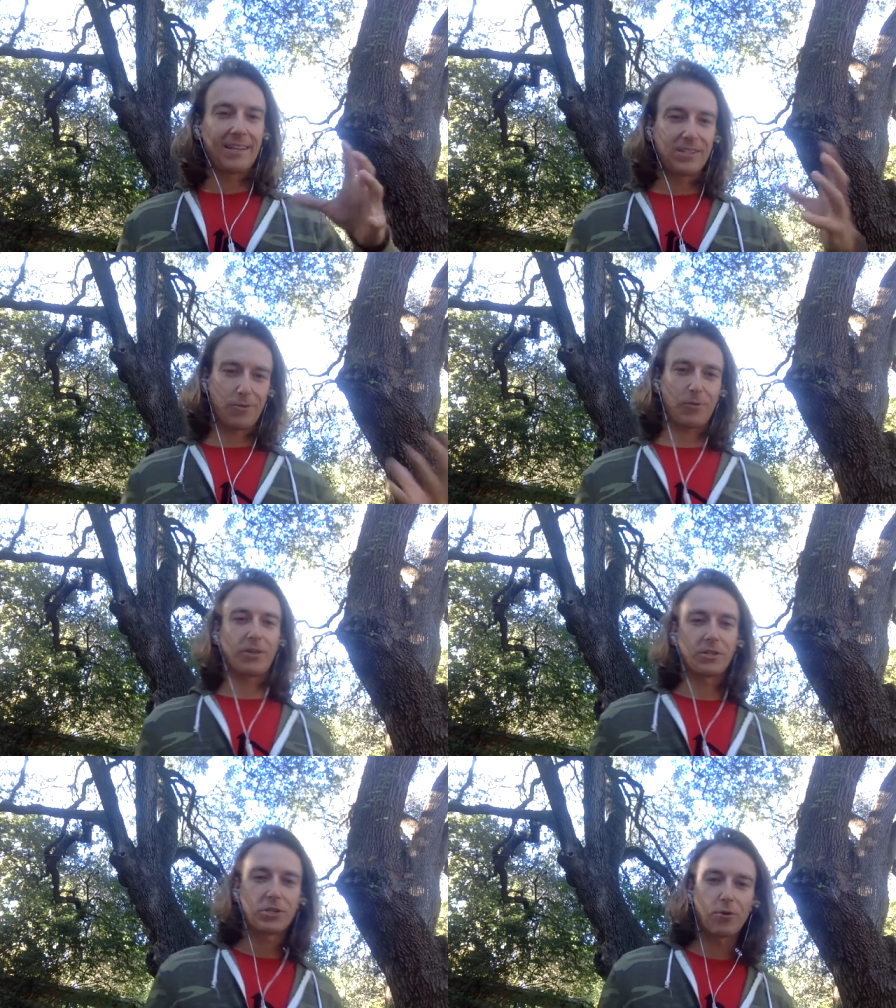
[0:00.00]
so
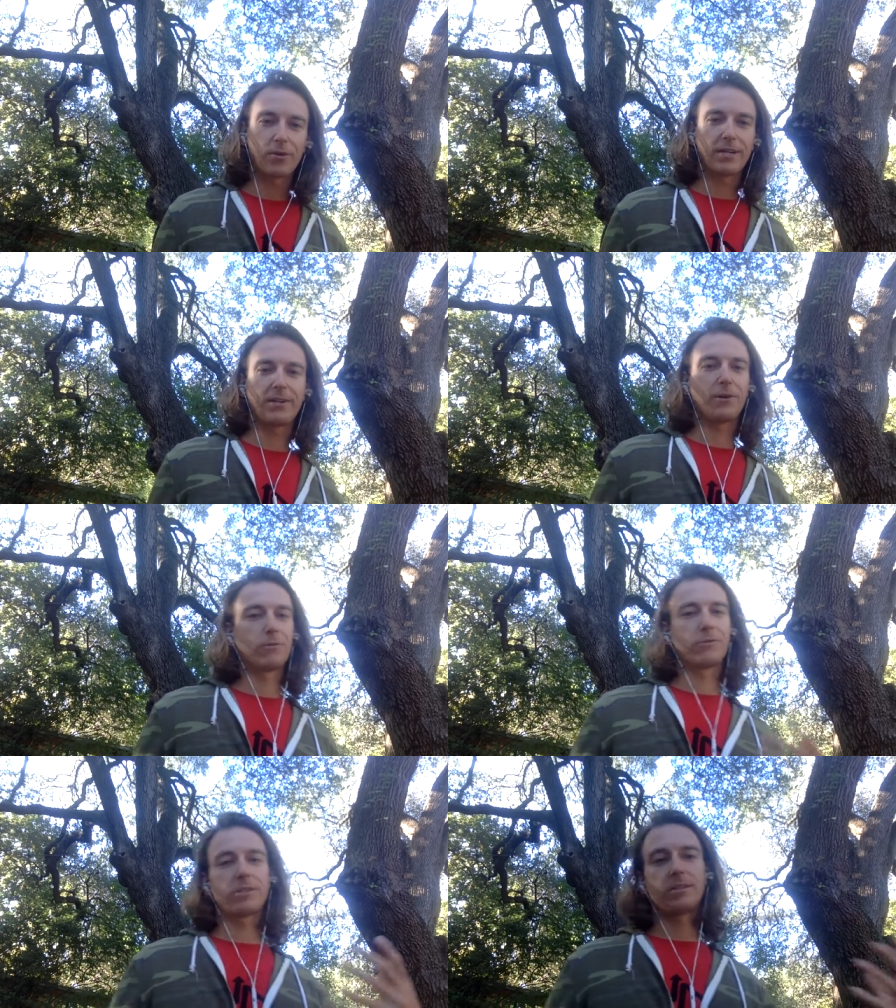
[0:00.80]
the story
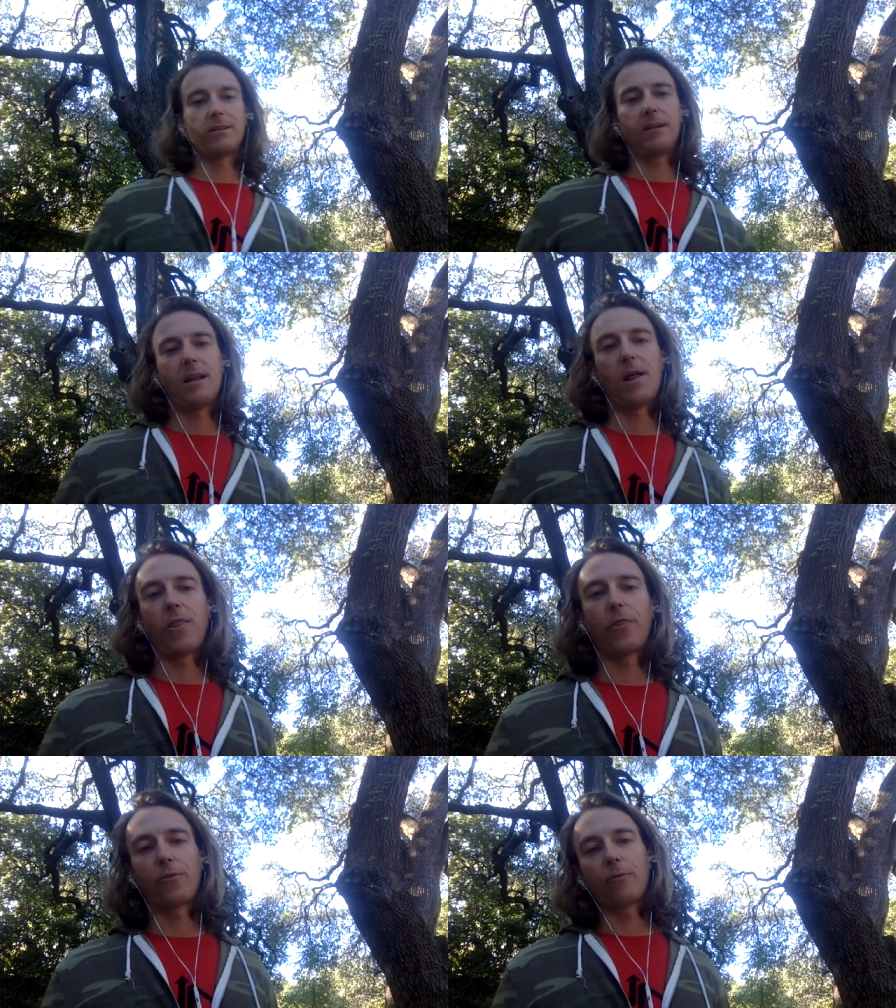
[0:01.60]
goes
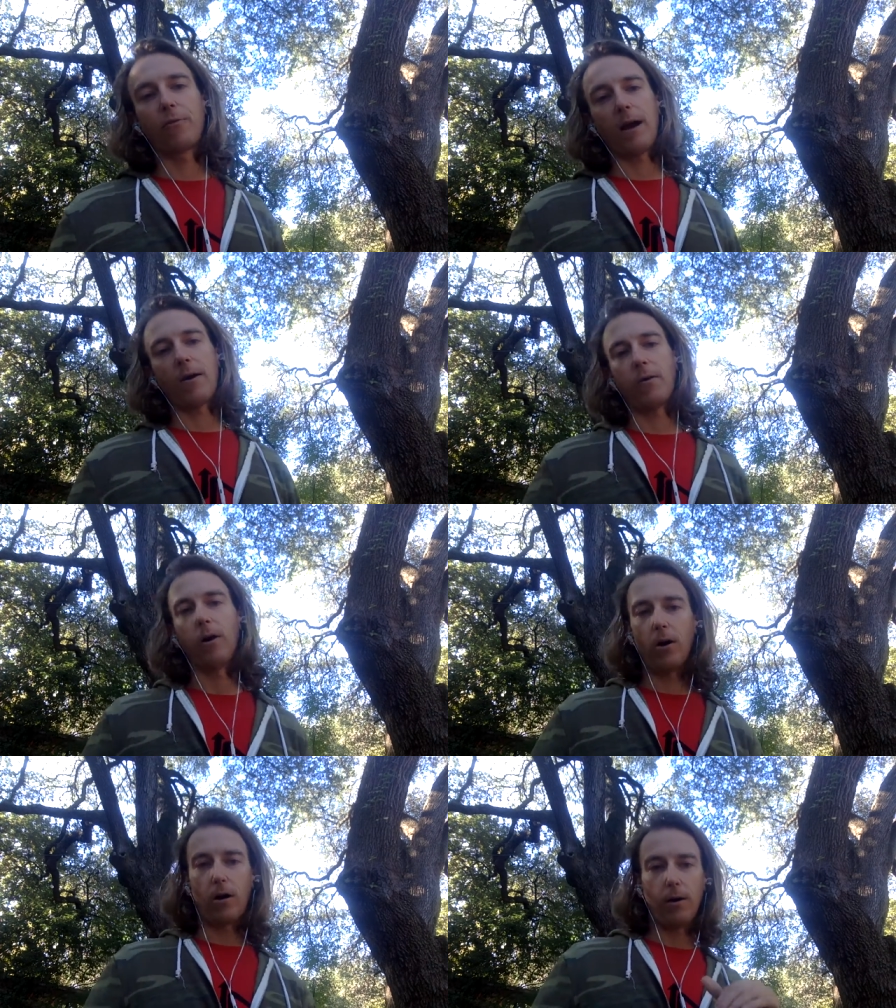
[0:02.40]
throughout
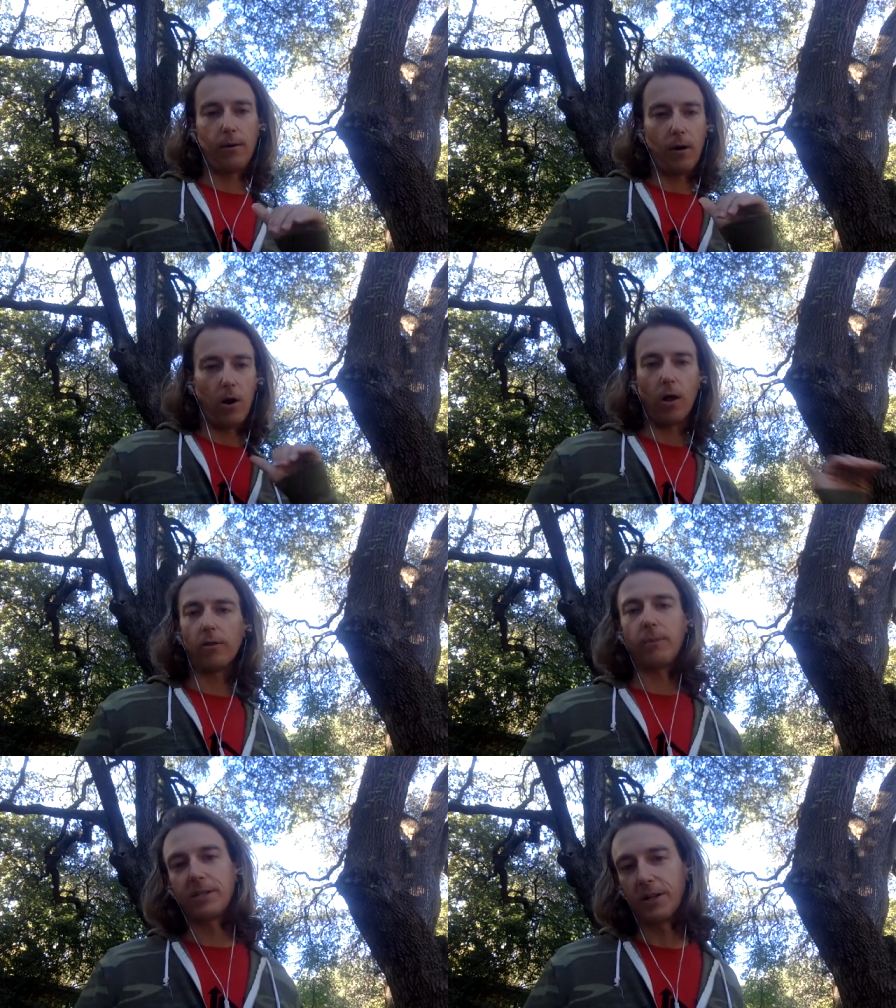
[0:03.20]

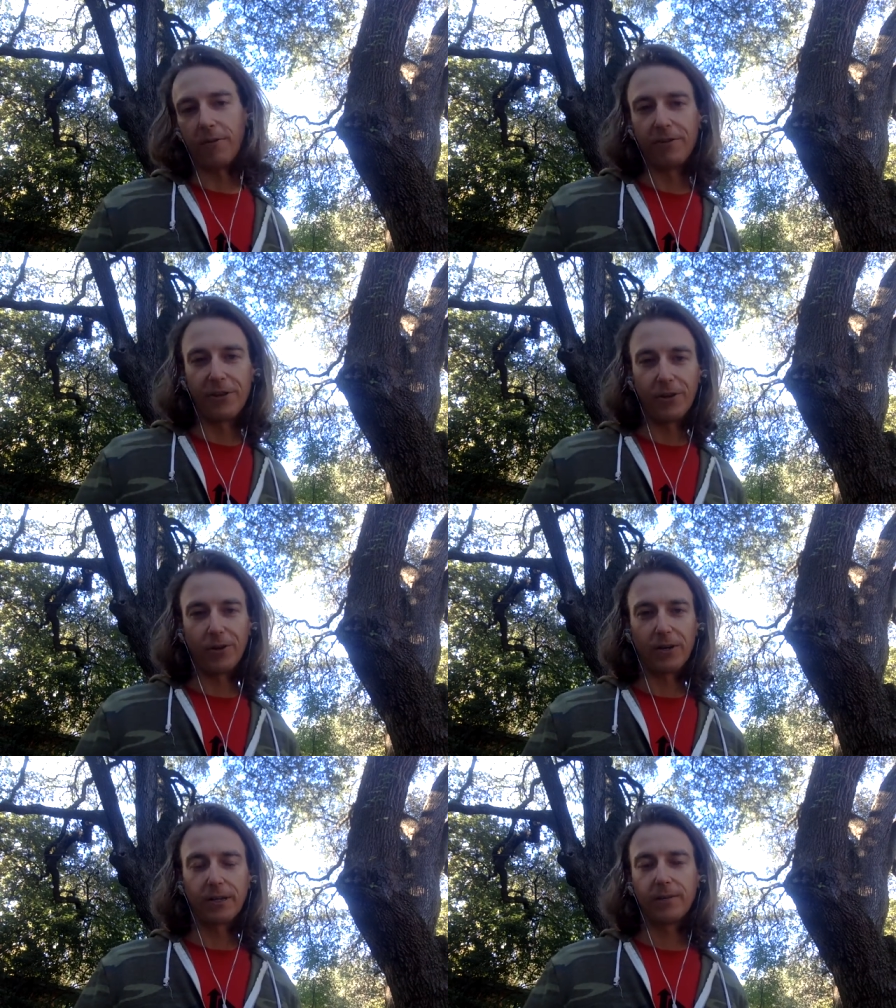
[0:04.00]
all of my stuff in New
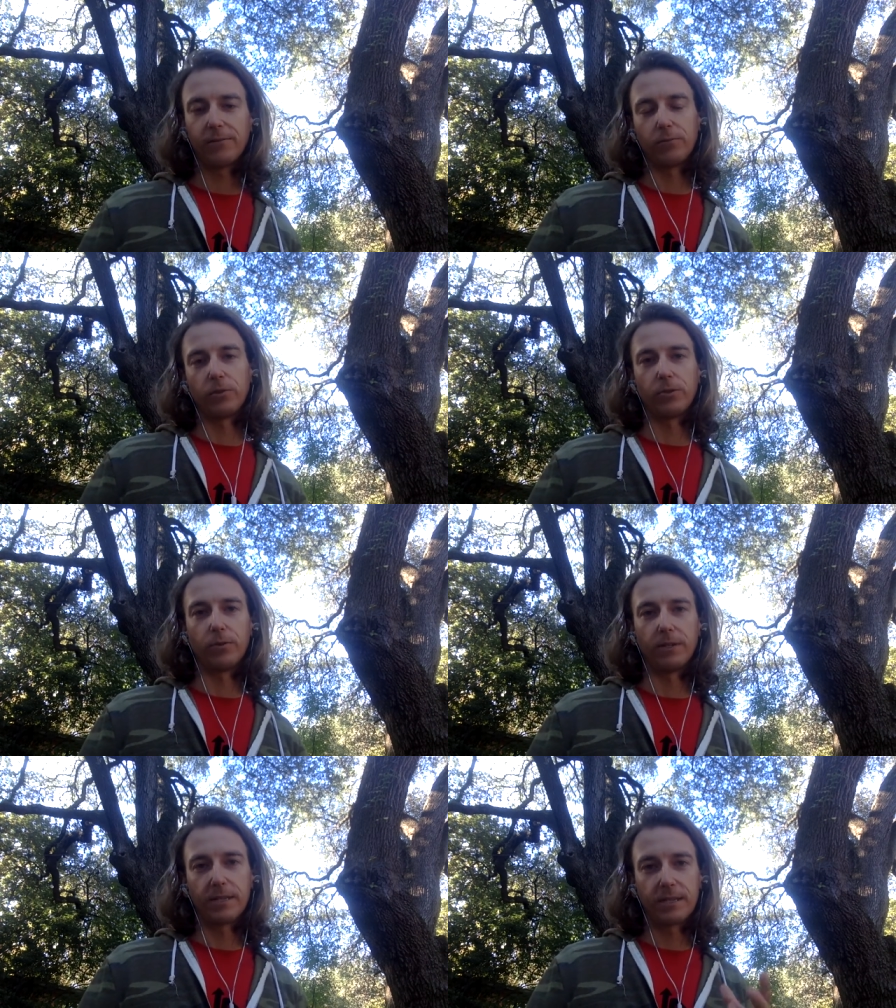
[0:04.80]
York, which
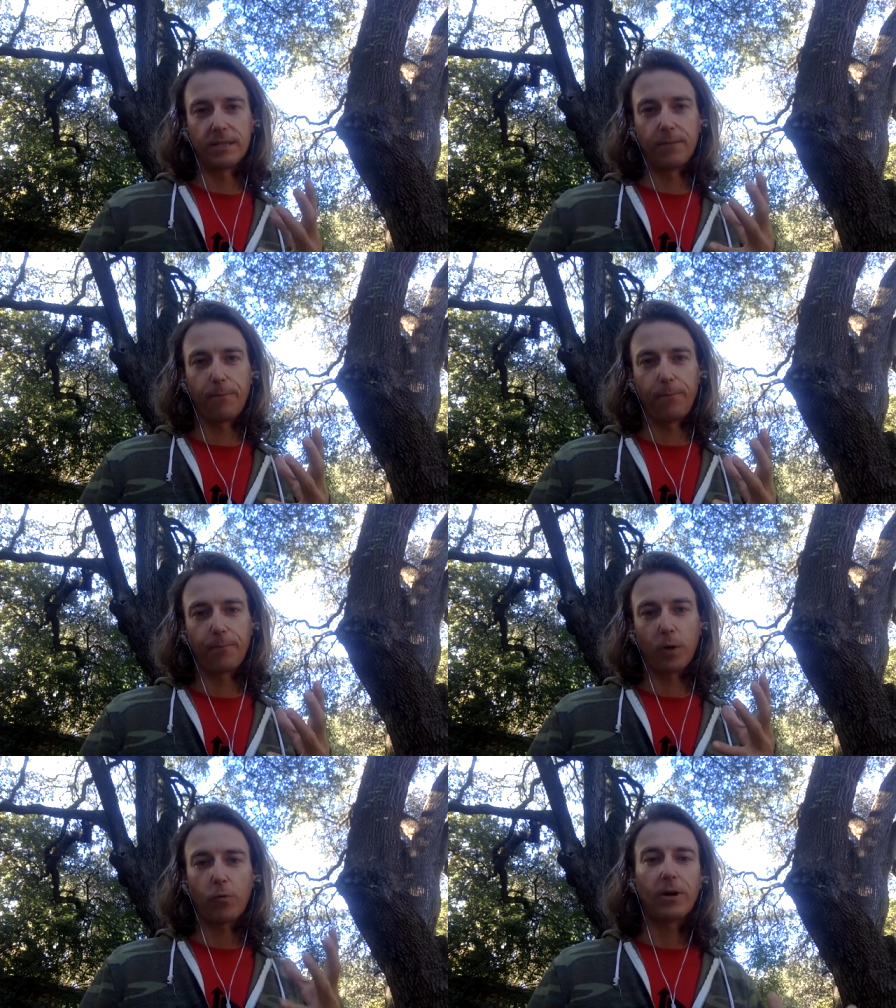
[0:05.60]
was
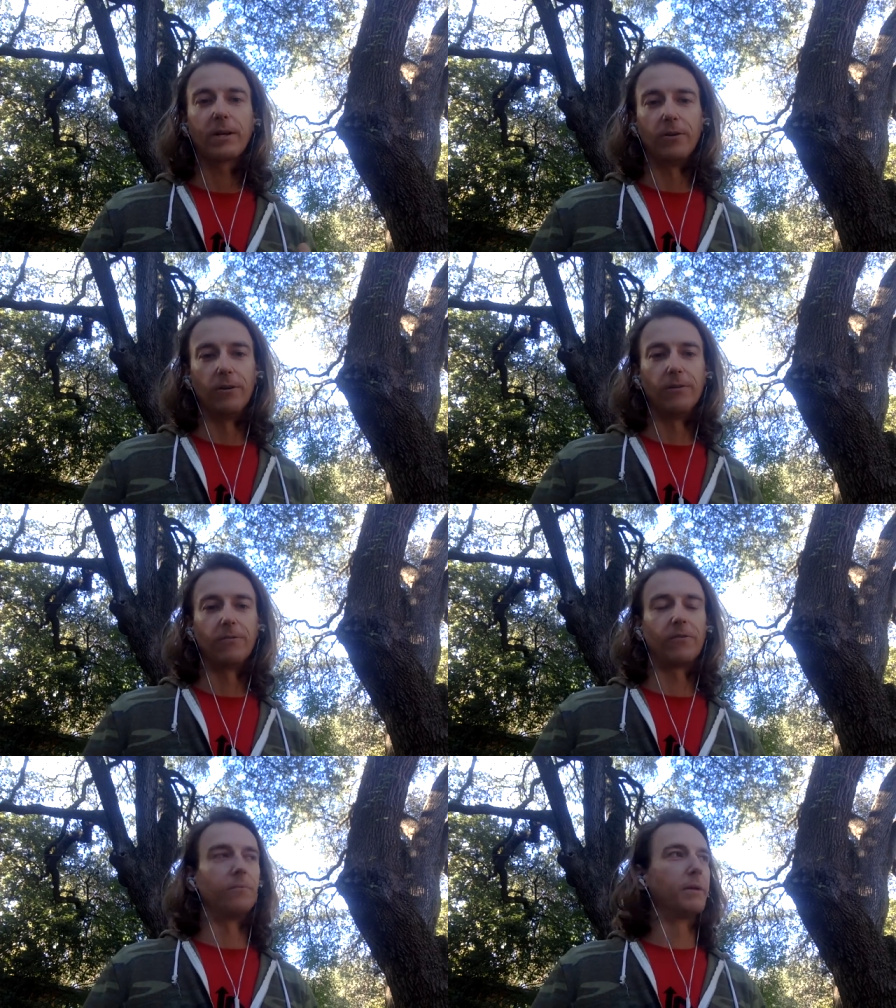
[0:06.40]
critical
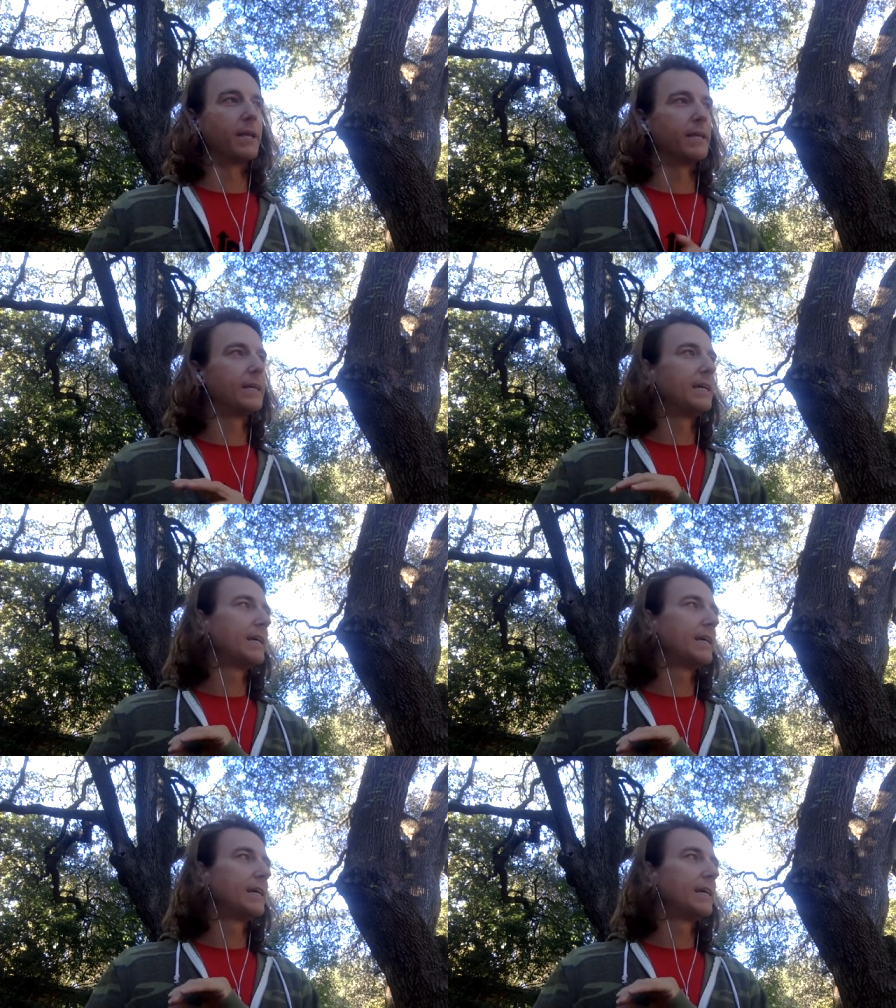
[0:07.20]
for me.